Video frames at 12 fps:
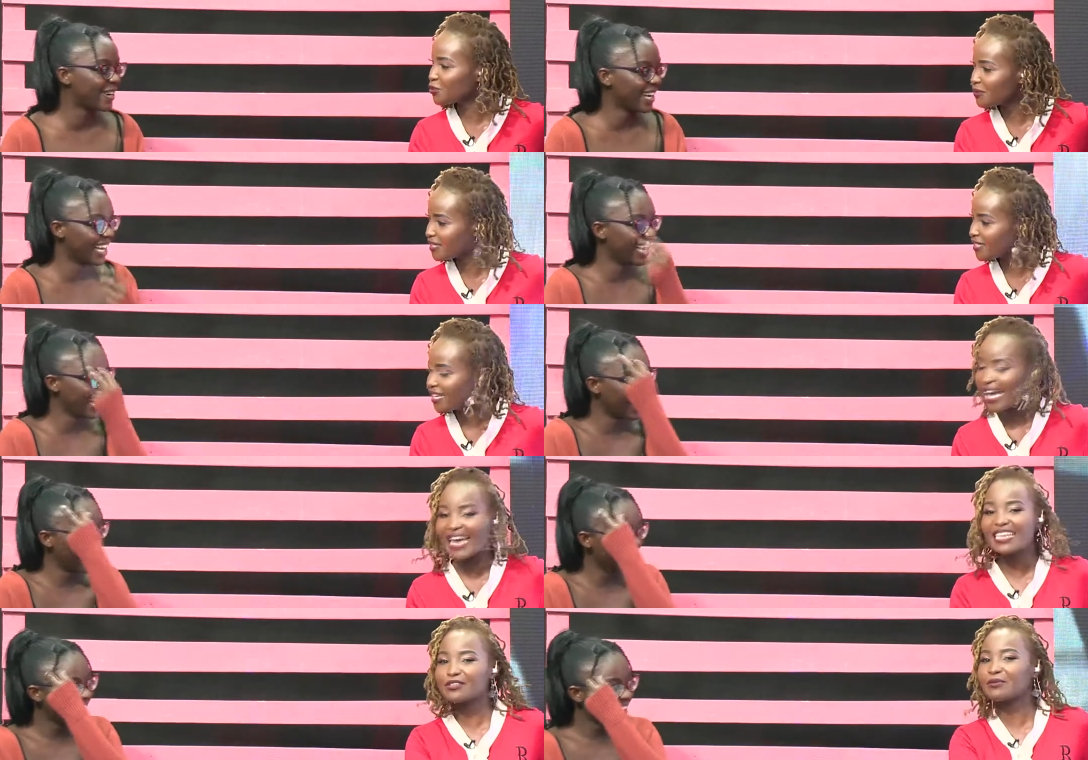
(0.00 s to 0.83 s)

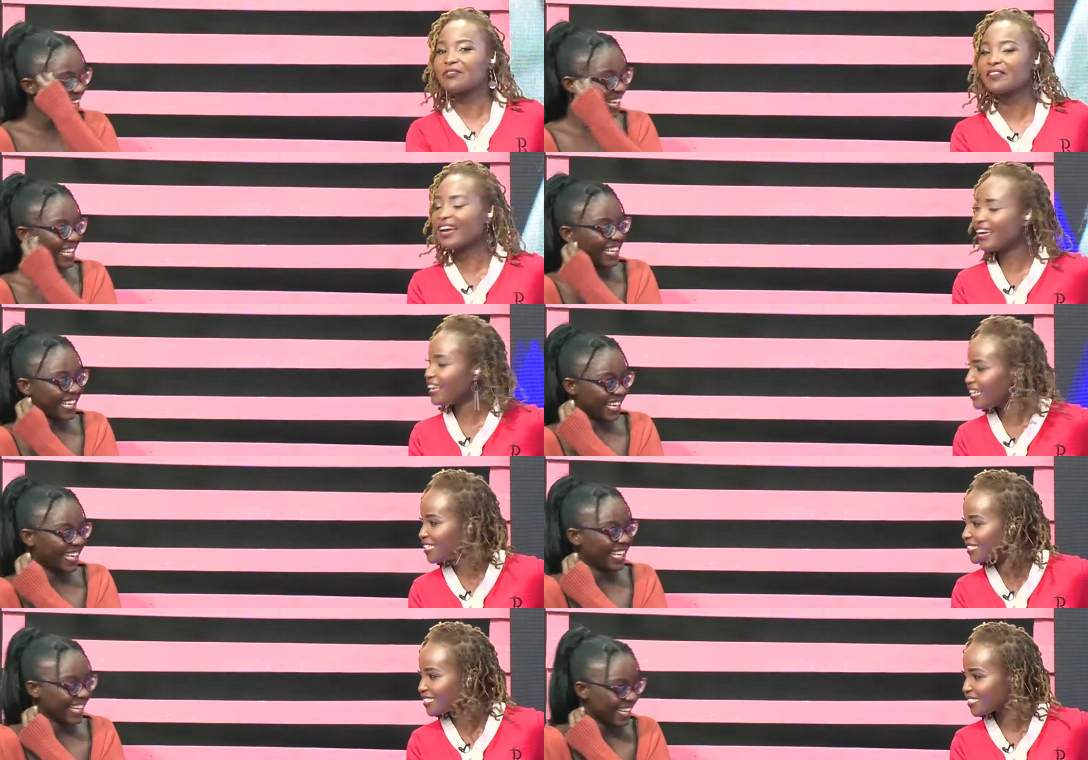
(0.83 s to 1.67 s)
Speaker 1: to pick at
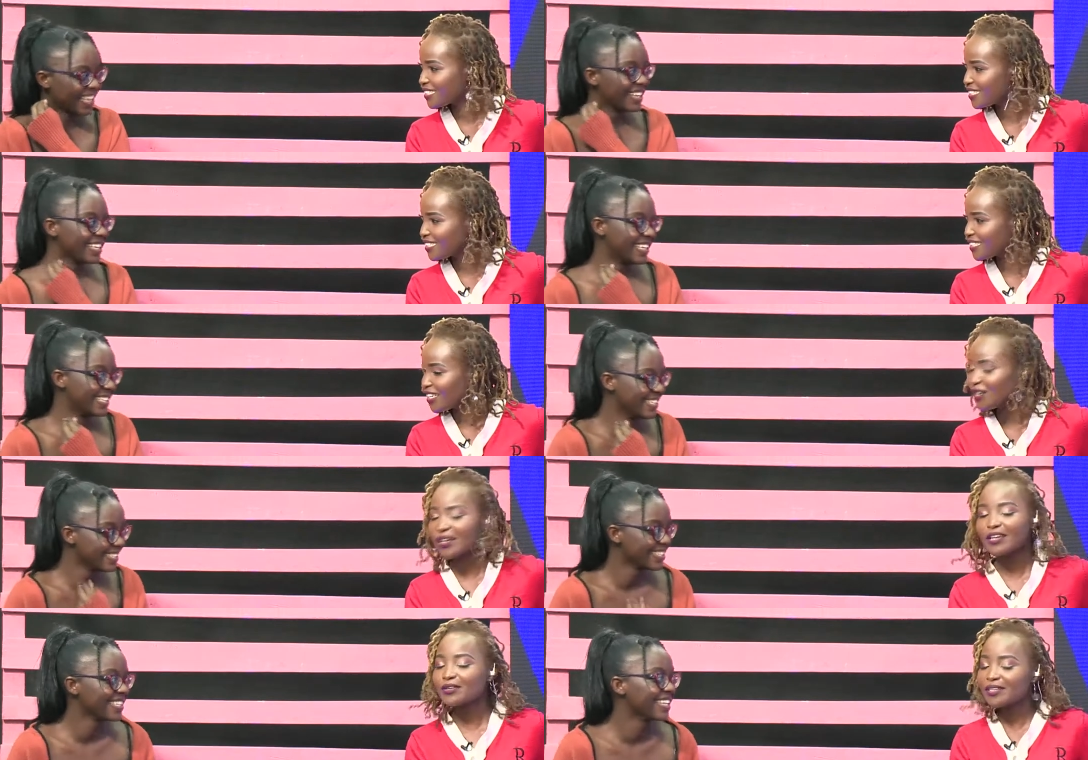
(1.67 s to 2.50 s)
8.
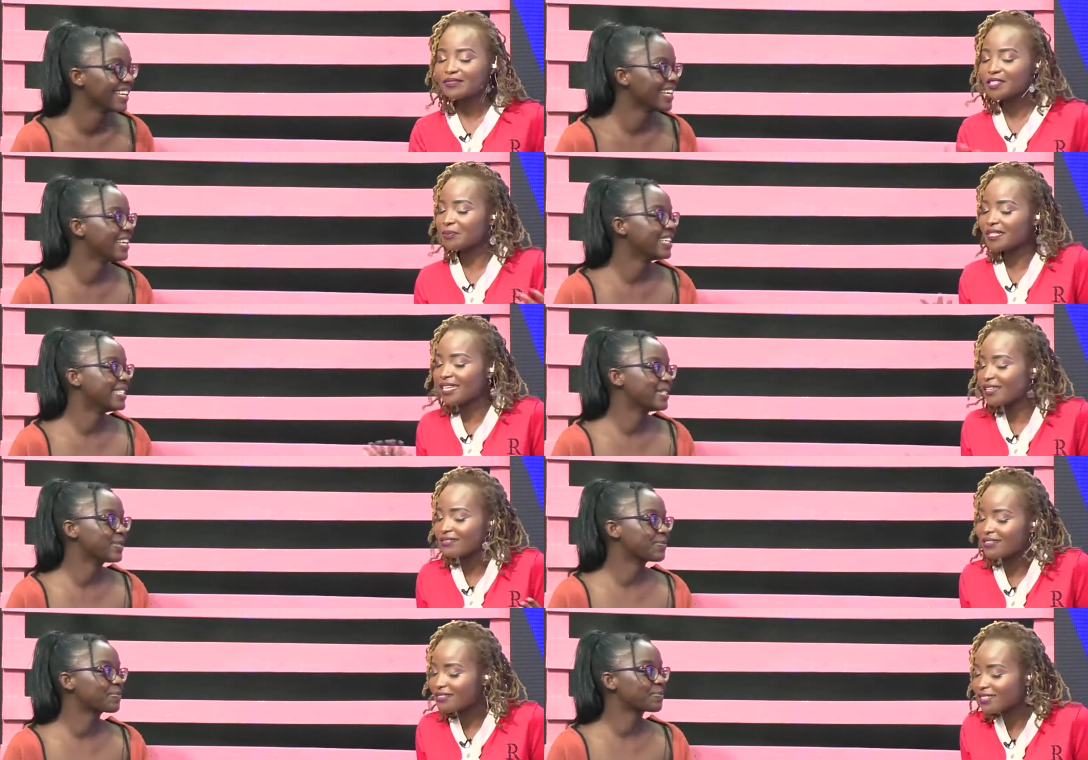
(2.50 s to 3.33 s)
I could have just pretended
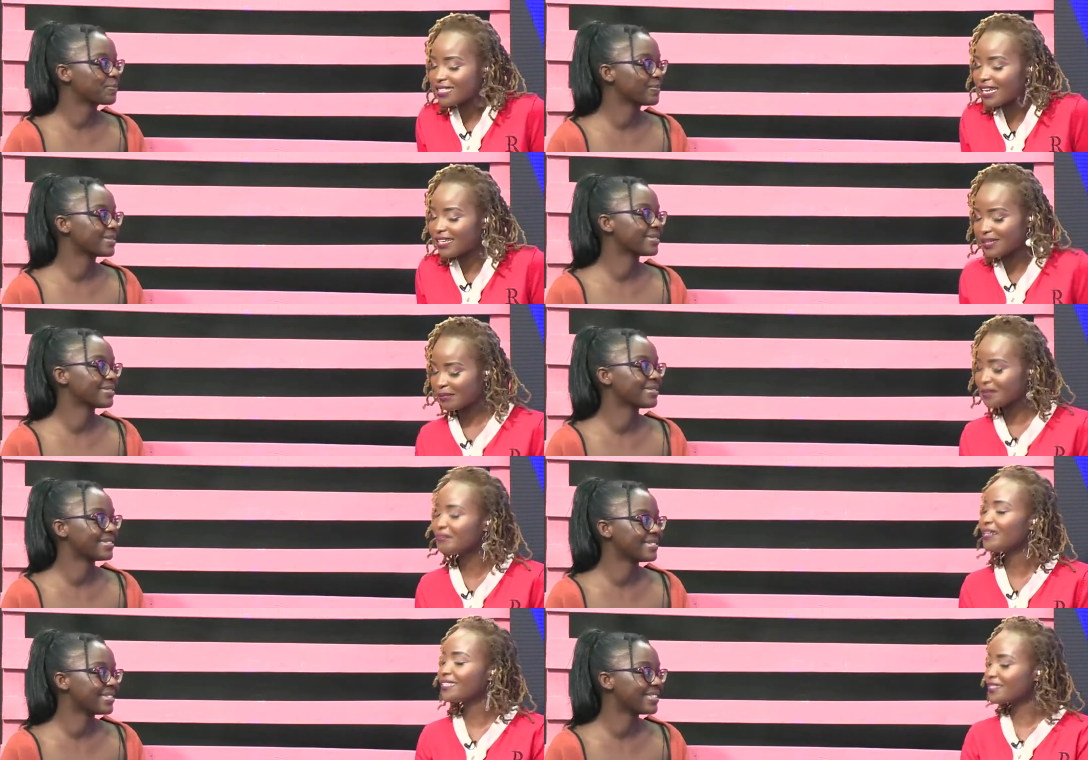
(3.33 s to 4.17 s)
you don't know it a little bit,
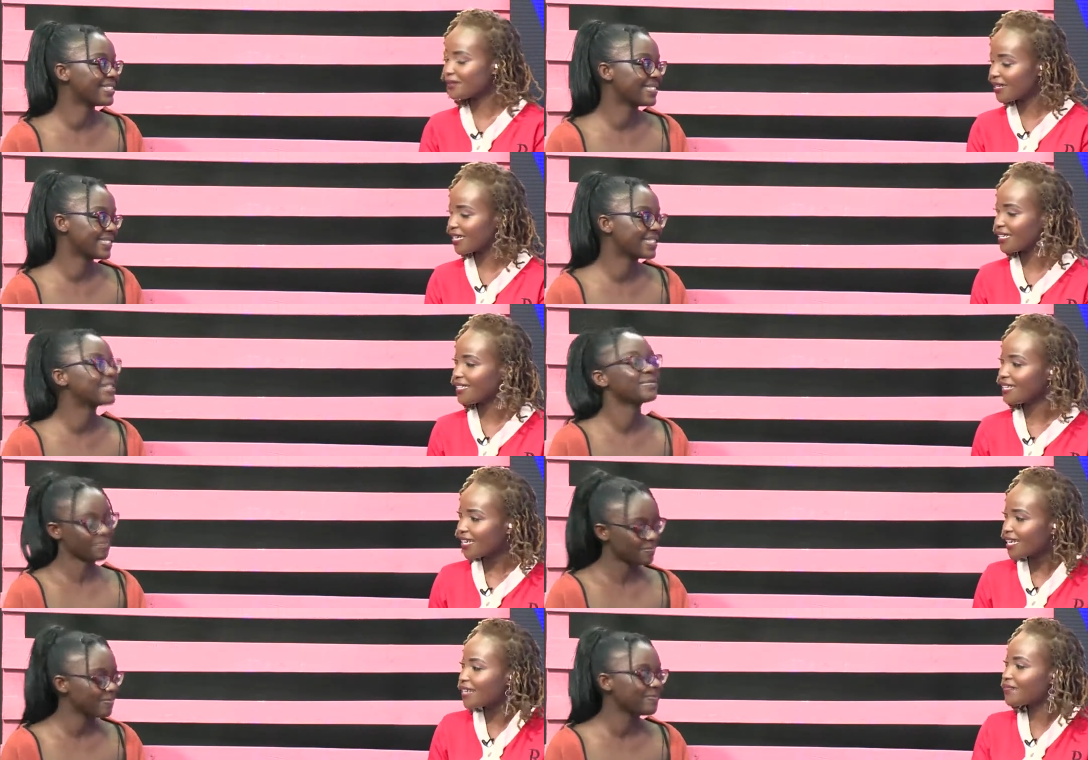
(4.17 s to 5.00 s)
but it's okay.
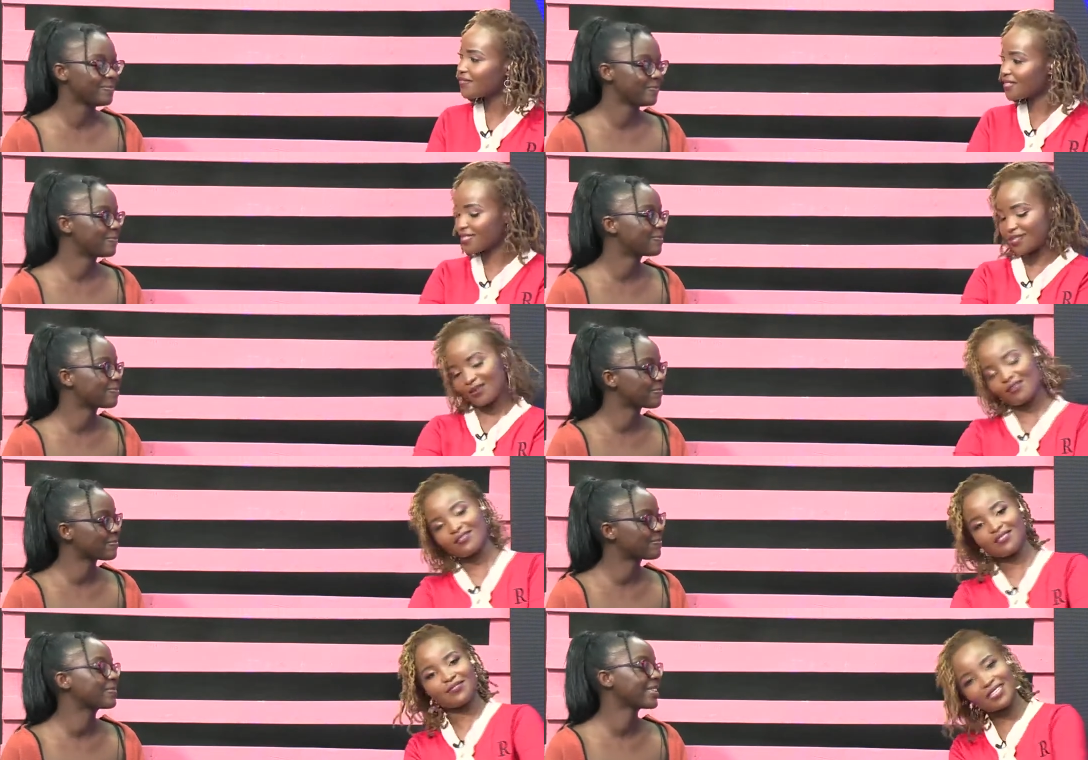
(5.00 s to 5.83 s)
Game face is
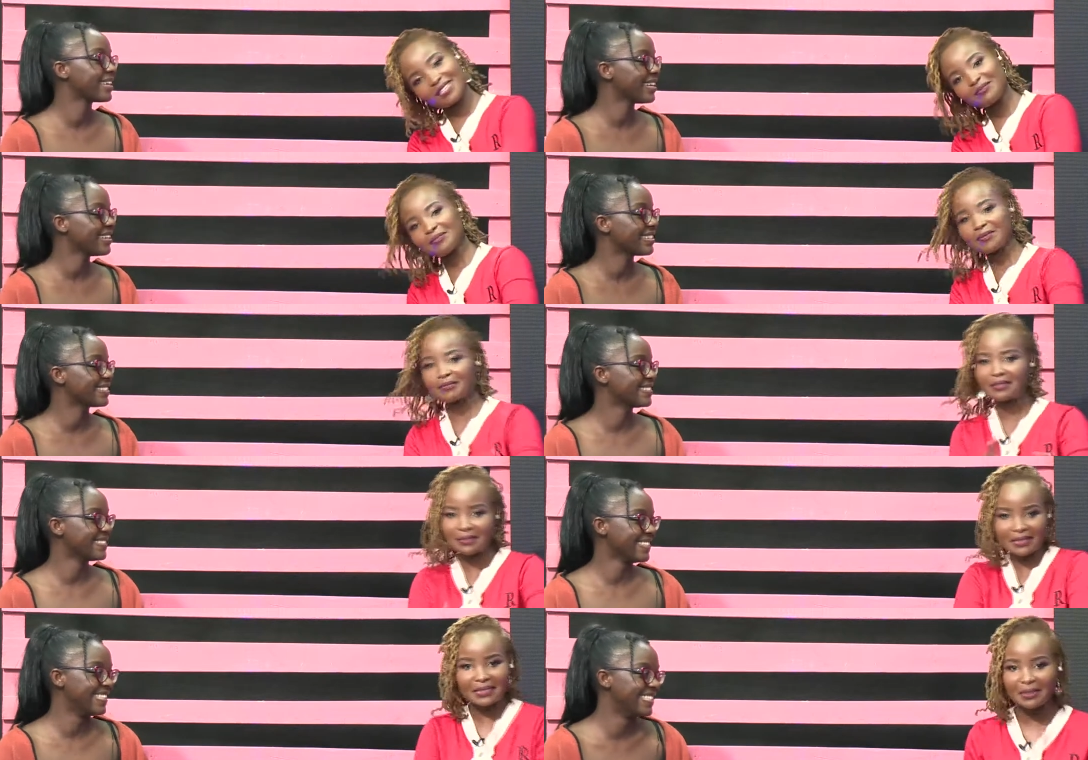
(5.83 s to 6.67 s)
on. In fact, let me put my
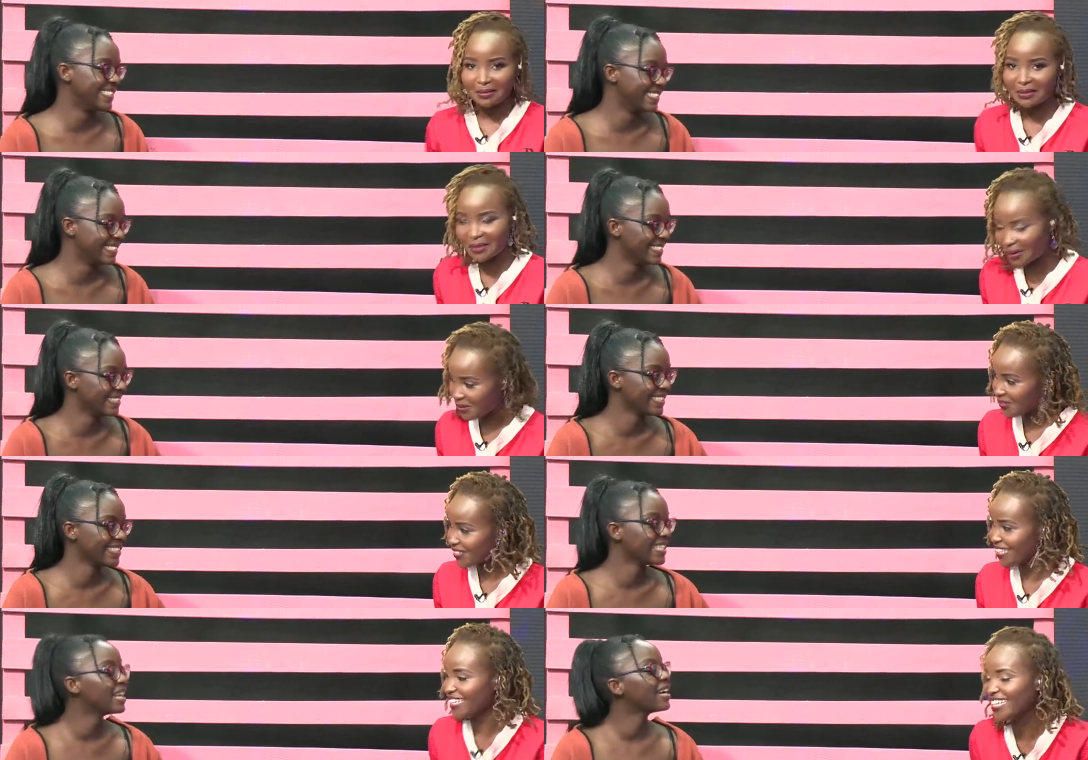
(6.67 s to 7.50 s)
wrist.
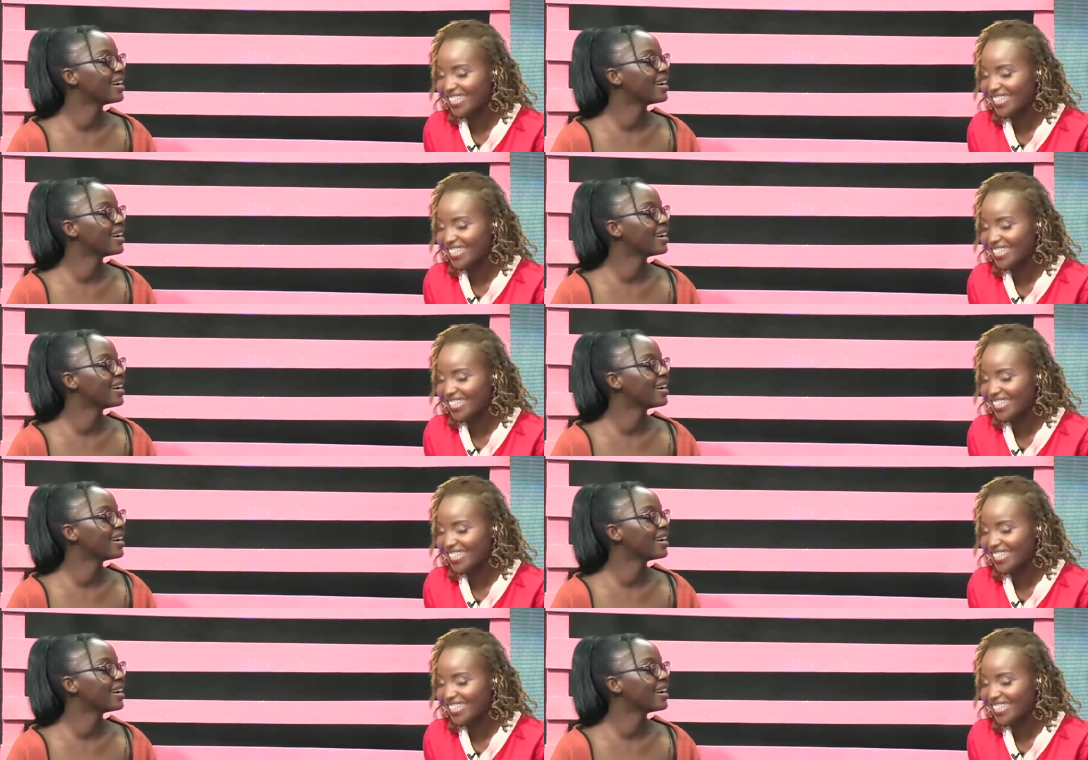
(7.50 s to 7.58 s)
So,